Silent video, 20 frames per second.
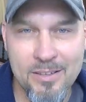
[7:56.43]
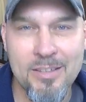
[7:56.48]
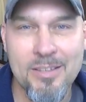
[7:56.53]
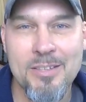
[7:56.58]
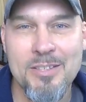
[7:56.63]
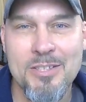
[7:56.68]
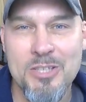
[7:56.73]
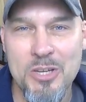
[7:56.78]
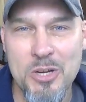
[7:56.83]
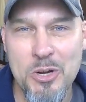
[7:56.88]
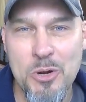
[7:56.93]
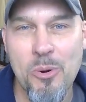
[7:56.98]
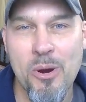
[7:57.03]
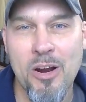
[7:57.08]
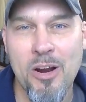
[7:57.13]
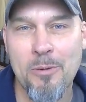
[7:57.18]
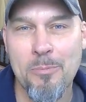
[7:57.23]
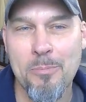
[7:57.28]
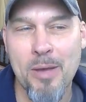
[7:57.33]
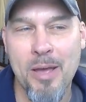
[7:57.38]
the new
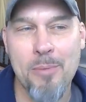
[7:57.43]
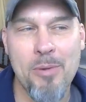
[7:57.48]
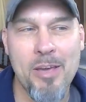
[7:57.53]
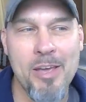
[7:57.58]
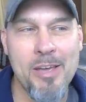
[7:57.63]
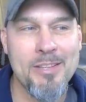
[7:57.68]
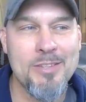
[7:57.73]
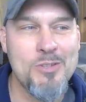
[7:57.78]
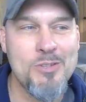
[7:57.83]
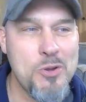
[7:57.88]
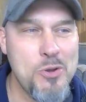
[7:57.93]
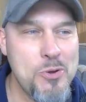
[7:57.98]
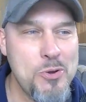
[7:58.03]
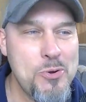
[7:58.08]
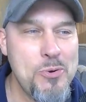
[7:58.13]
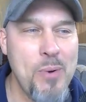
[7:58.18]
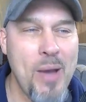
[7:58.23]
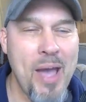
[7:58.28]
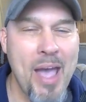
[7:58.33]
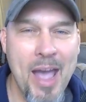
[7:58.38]
era, baby.
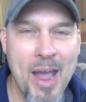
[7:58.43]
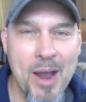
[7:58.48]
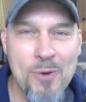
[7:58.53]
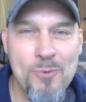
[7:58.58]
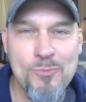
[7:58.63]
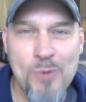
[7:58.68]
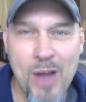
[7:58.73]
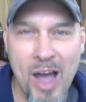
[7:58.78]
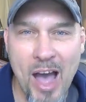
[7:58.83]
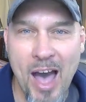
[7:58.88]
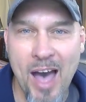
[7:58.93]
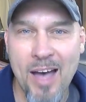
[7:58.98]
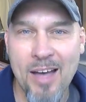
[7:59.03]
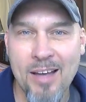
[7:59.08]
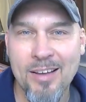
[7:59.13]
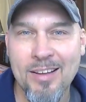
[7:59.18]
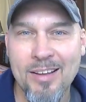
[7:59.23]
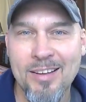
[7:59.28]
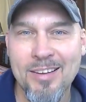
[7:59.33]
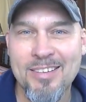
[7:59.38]
New era.
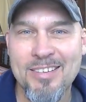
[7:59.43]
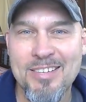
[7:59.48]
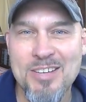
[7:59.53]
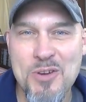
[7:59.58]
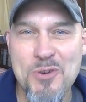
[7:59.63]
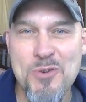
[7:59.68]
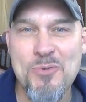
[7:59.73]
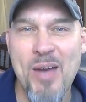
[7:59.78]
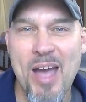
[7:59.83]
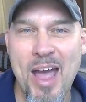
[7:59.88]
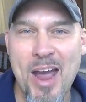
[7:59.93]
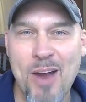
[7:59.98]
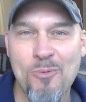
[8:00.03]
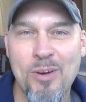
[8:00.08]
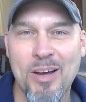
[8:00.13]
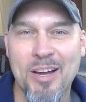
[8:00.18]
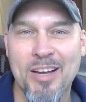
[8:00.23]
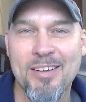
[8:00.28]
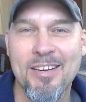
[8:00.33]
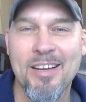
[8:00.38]

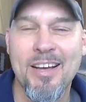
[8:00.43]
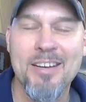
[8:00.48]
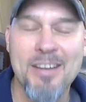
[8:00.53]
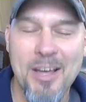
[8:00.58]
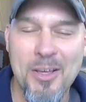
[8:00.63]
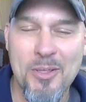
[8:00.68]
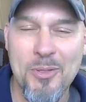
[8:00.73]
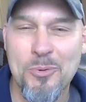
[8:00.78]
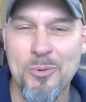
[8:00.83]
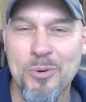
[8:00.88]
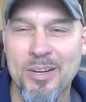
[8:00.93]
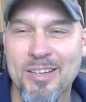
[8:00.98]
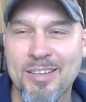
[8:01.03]
Another one.